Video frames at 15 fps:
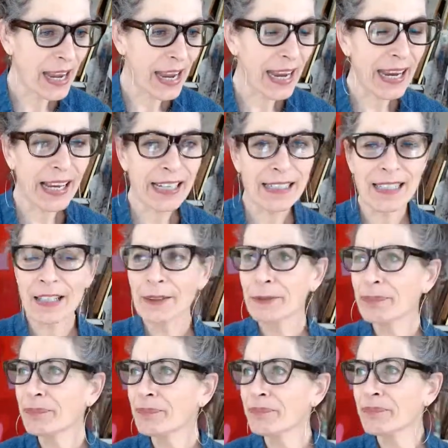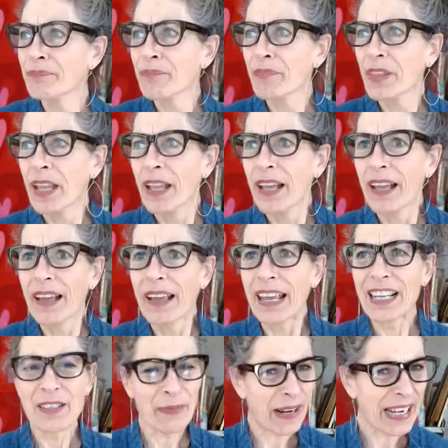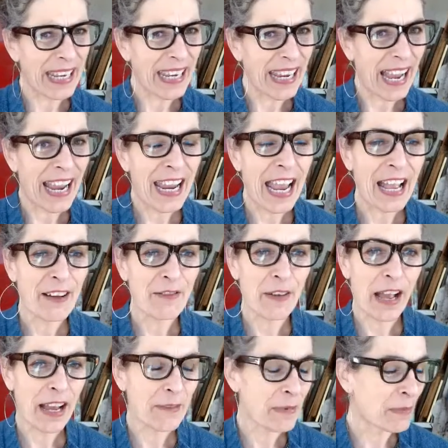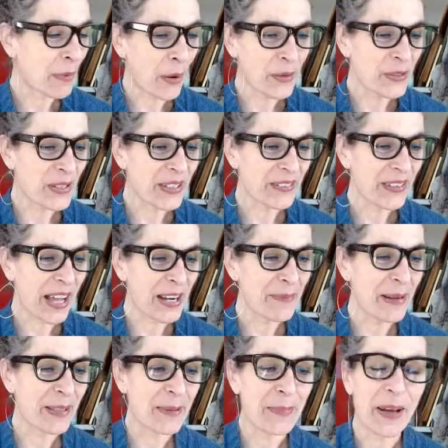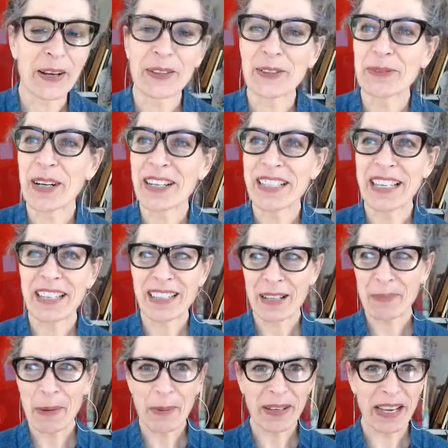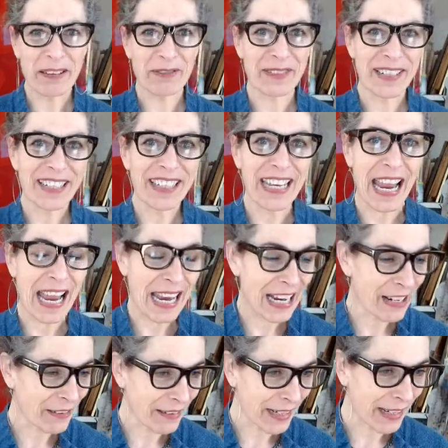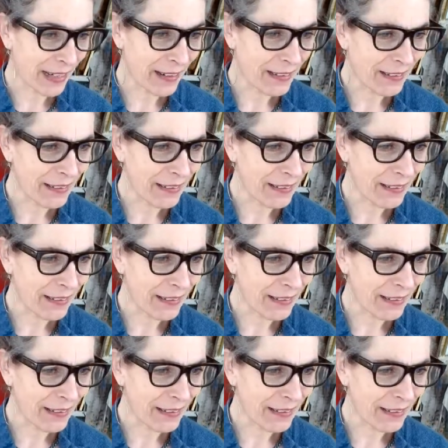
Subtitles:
And it's funny, I've been posting a lot about the Potholder rugs, and some people get really angry,